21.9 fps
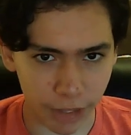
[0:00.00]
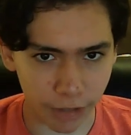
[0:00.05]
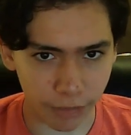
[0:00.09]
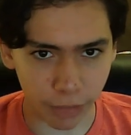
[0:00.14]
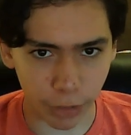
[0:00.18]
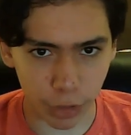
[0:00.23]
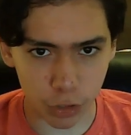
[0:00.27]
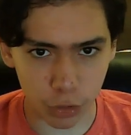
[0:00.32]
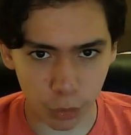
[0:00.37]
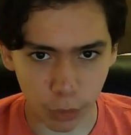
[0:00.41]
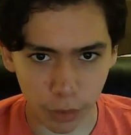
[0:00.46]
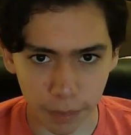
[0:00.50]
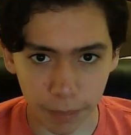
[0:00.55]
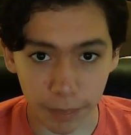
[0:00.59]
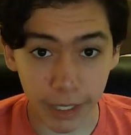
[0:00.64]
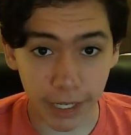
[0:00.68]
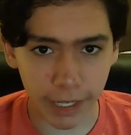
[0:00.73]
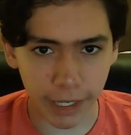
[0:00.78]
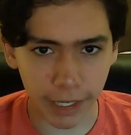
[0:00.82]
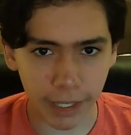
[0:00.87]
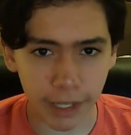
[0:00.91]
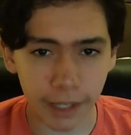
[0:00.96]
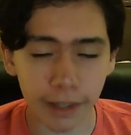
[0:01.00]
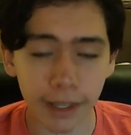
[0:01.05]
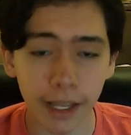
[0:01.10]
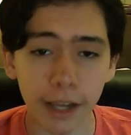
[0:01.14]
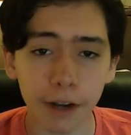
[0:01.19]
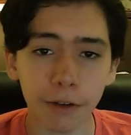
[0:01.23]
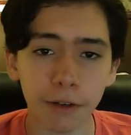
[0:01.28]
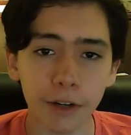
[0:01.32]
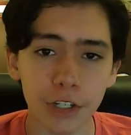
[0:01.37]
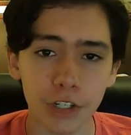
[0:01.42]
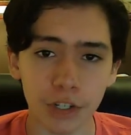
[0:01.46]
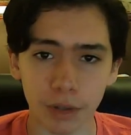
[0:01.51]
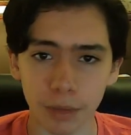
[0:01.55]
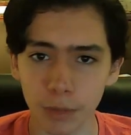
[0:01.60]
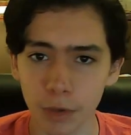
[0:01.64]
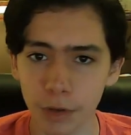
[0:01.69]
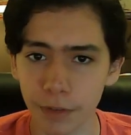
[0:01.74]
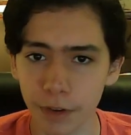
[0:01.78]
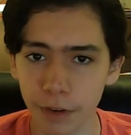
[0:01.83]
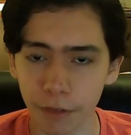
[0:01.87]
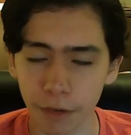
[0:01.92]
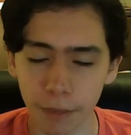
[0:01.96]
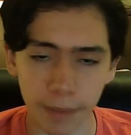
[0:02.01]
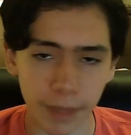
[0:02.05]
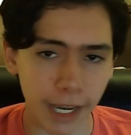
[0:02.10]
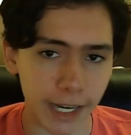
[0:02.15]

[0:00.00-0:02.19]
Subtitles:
the first one being in that original movie from